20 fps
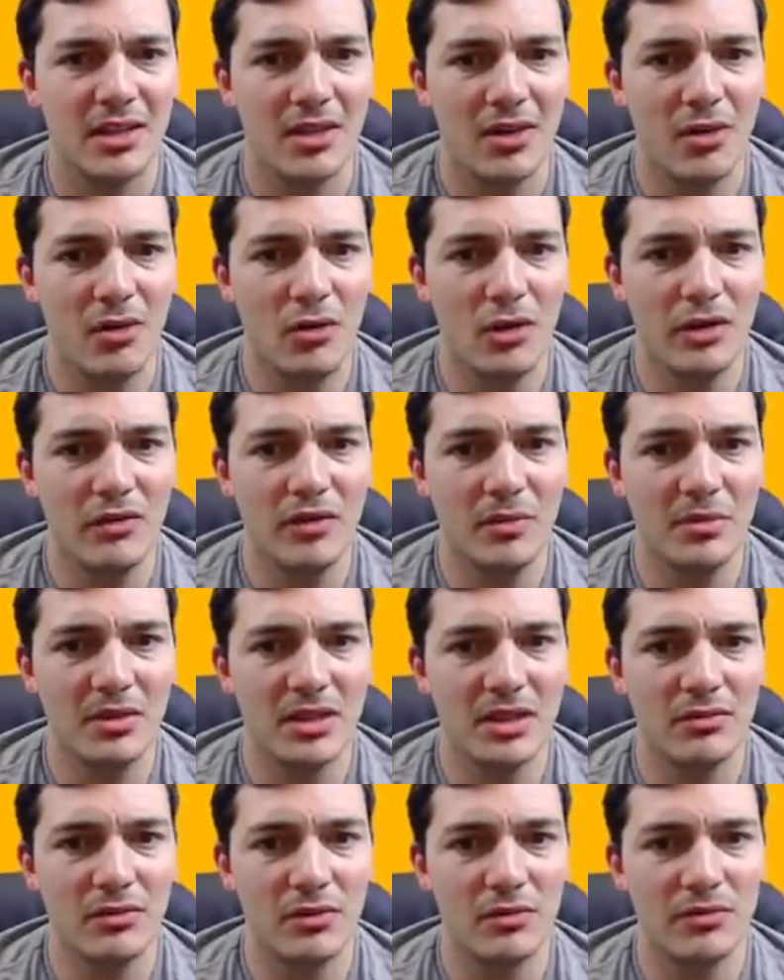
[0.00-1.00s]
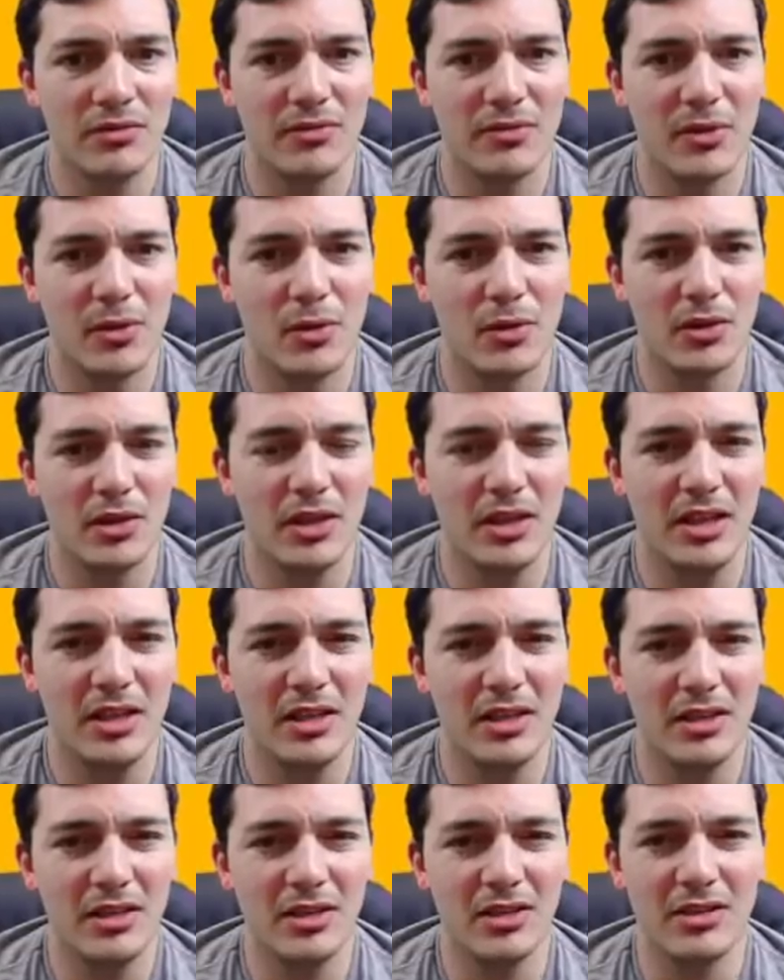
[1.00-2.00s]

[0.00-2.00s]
all of them to level 4 here,